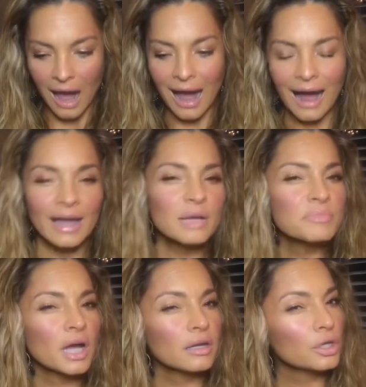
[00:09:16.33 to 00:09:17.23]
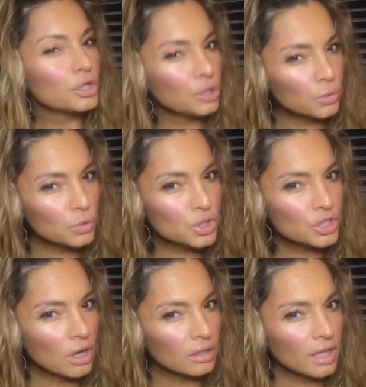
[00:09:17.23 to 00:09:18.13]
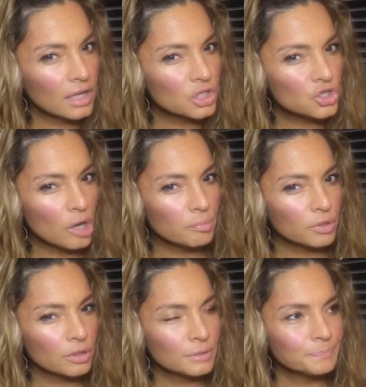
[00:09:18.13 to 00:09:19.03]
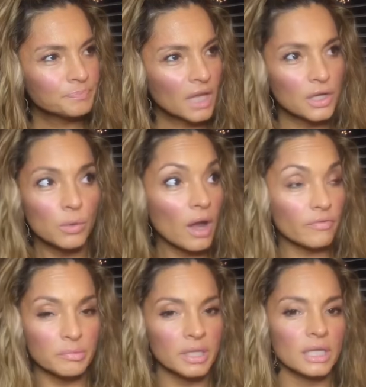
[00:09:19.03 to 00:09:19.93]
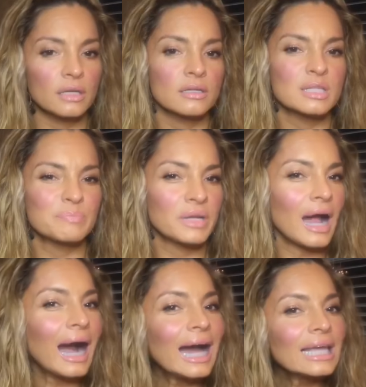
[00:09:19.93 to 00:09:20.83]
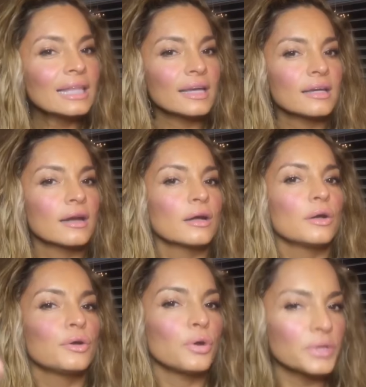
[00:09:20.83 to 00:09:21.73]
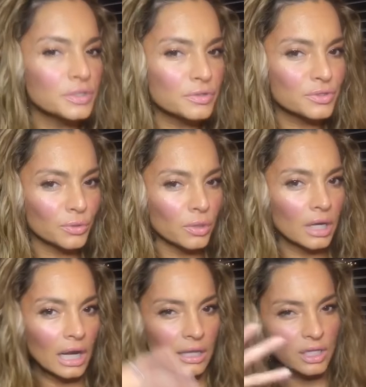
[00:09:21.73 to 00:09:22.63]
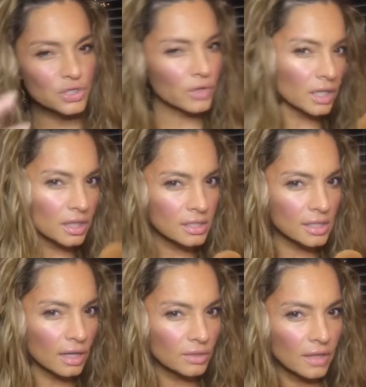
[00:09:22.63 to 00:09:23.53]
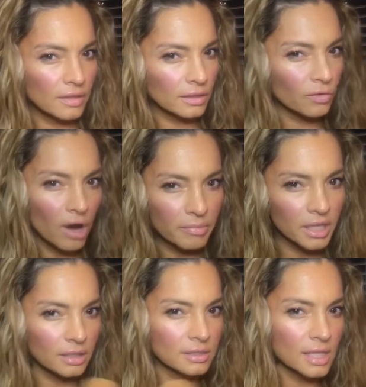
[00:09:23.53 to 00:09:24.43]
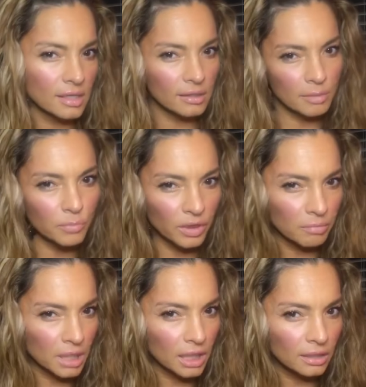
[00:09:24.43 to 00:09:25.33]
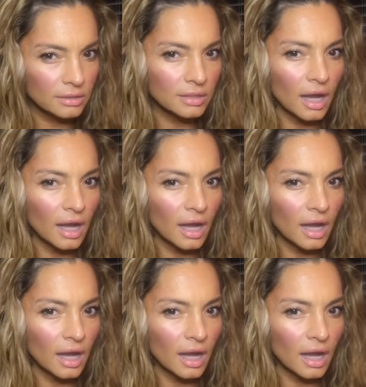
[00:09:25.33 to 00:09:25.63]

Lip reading: I am not a huge online shopper. I know everybody is, but I like going to the store. I like trying things out and then grabbing and taking them with me.